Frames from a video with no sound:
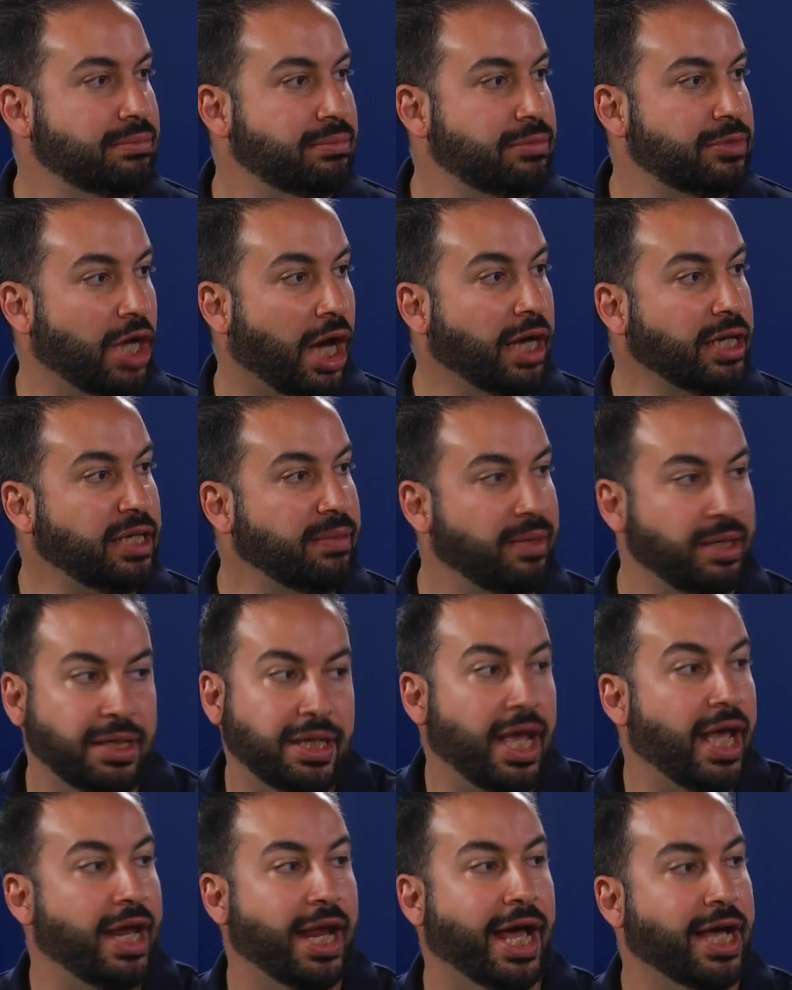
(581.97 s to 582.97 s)
document
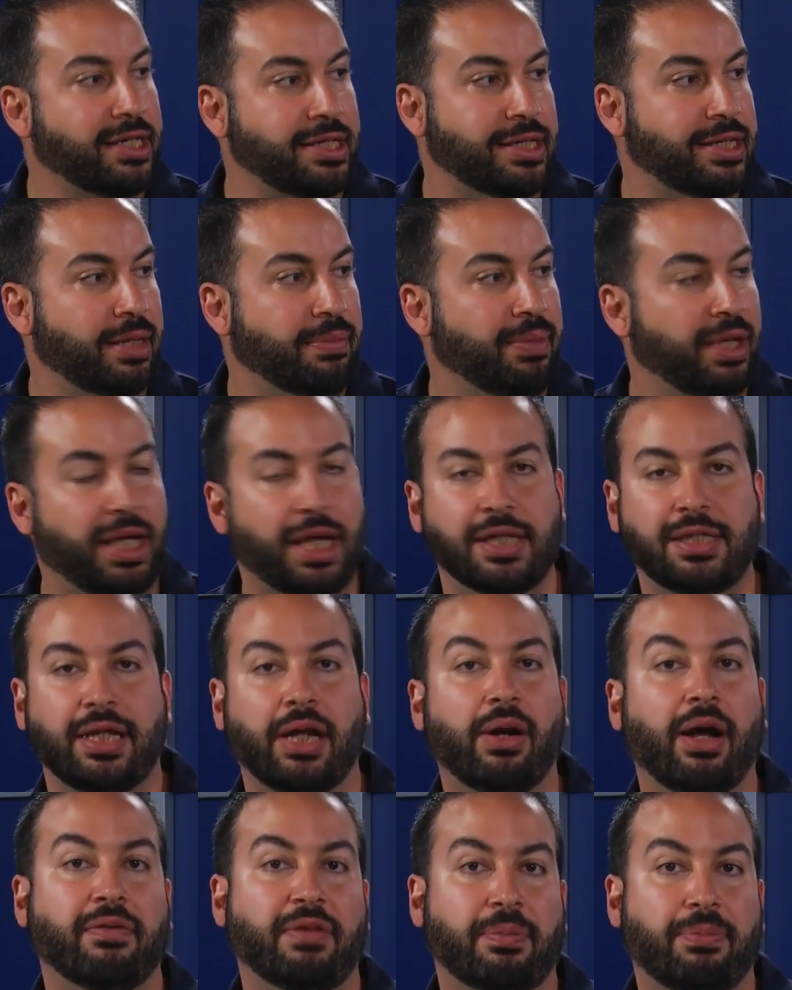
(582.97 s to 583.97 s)
can't access it because they
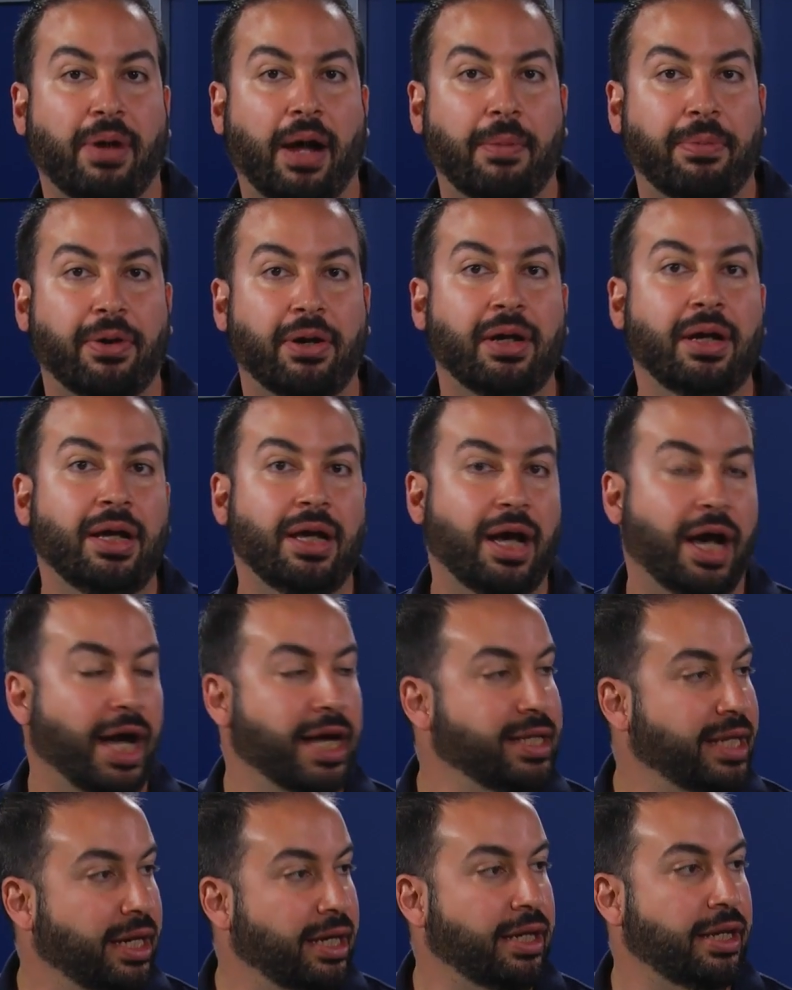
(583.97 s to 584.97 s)
don't have the proper
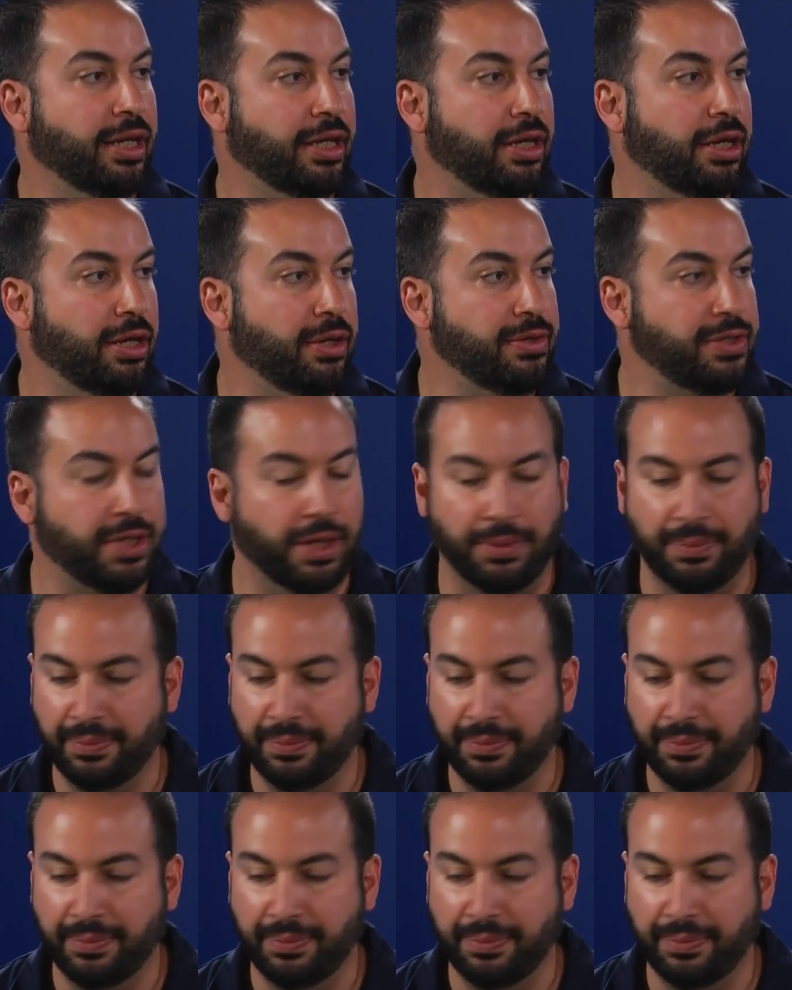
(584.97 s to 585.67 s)
identity to do so.